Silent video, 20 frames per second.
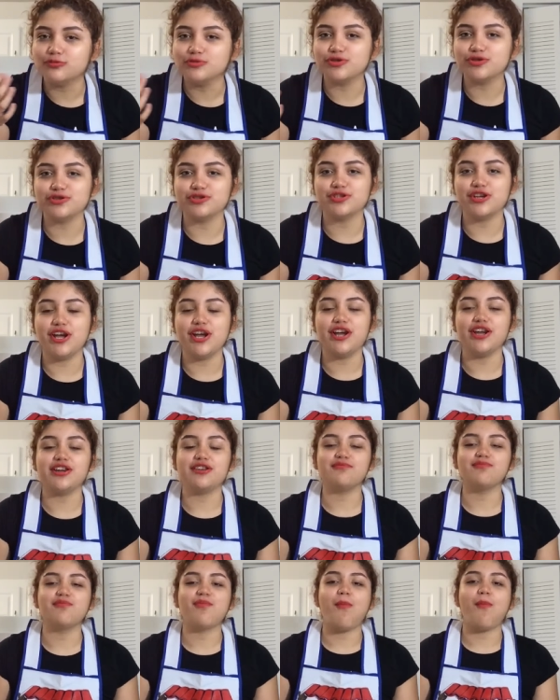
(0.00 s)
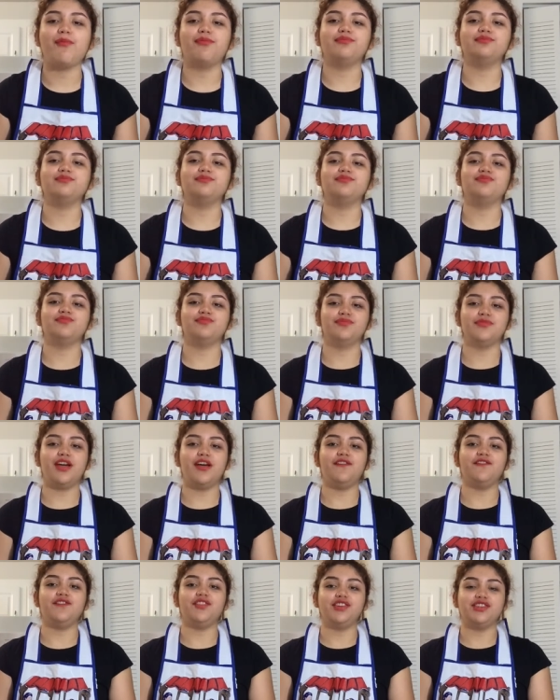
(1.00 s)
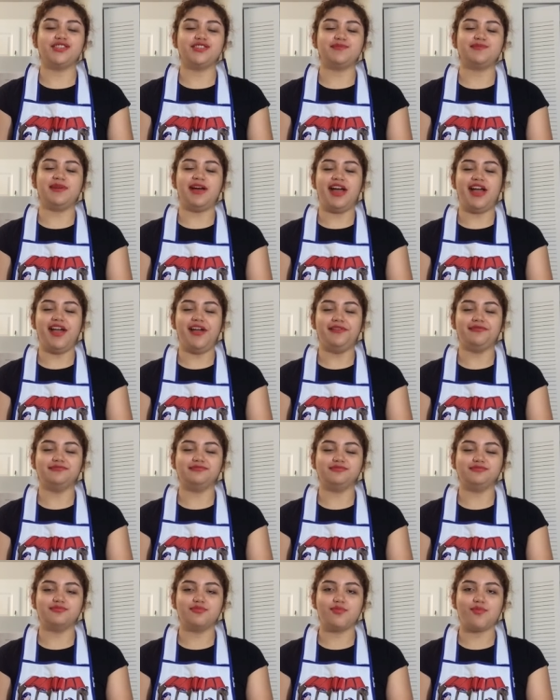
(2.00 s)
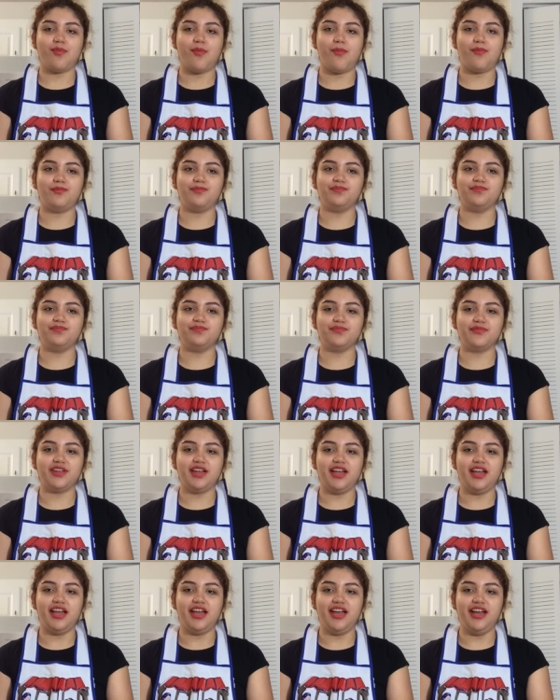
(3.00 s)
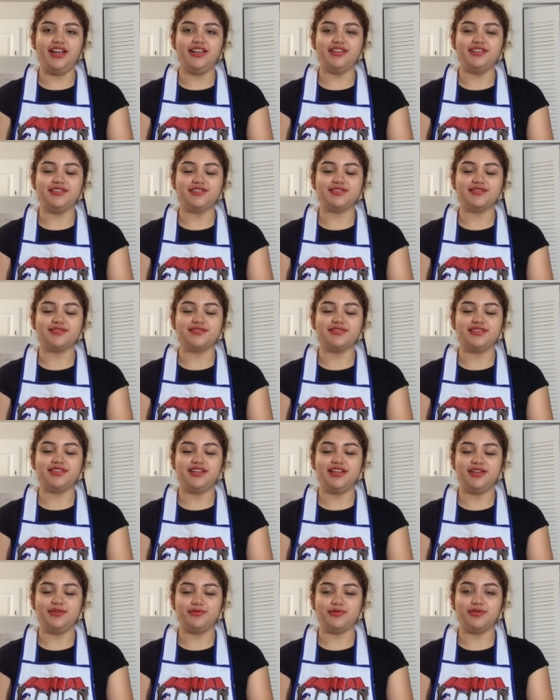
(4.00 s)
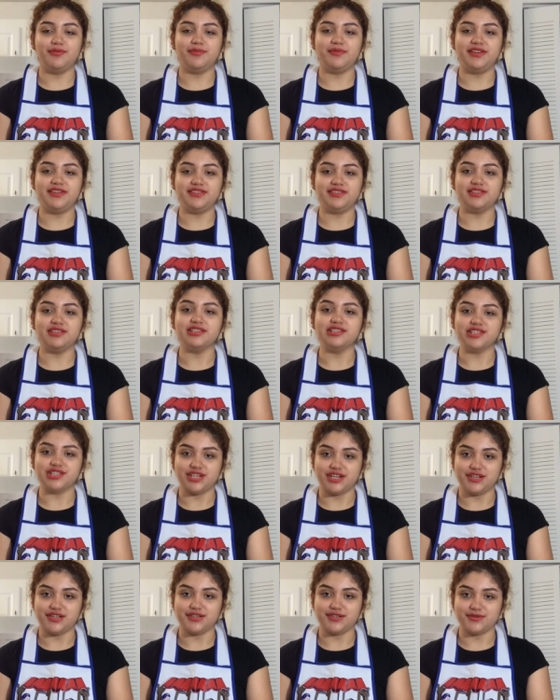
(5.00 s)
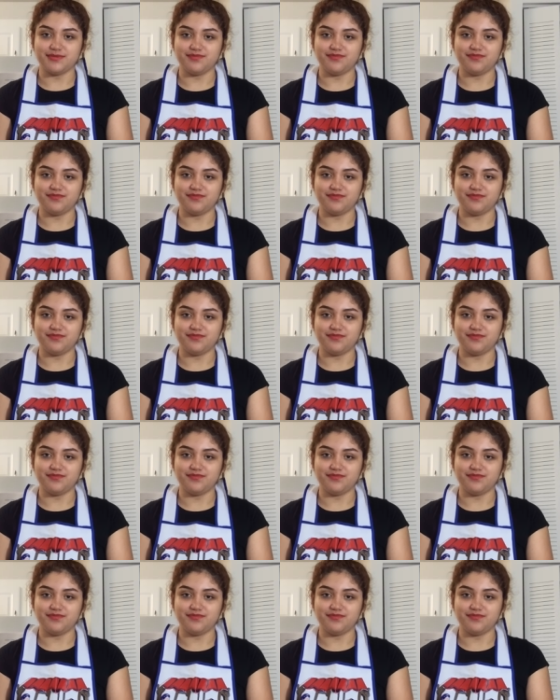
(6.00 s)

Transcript: you take that first bite and it will be delicious.